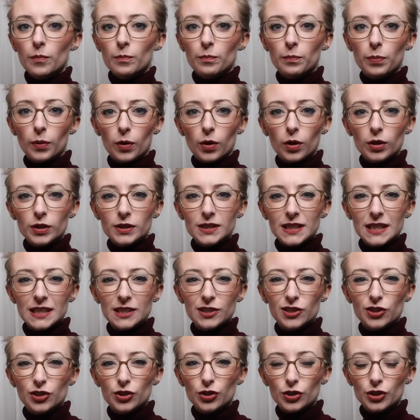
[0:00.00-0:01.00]
But
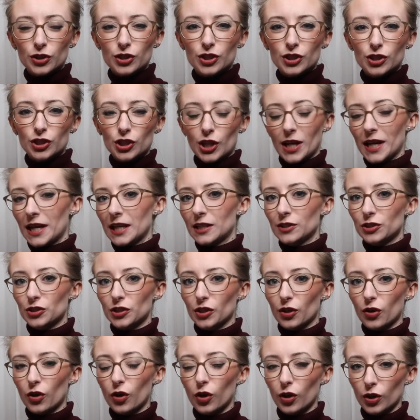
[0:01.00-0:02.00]
it does change
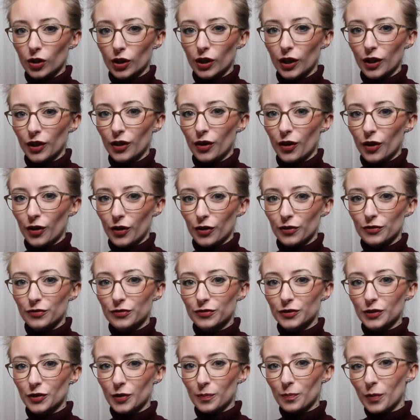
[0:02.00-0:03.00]
the colour of
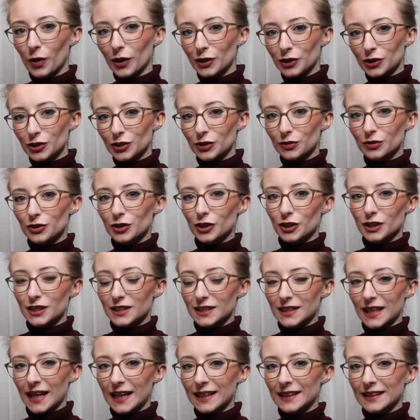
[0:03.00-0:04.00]
your pointe shoe just
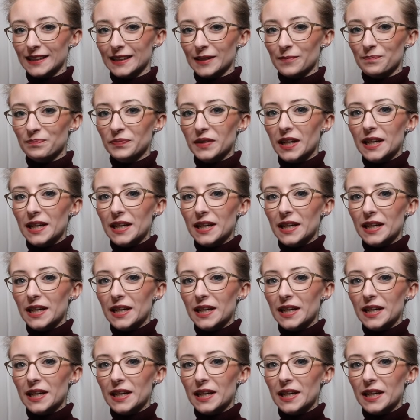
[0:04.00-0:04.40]
slightly.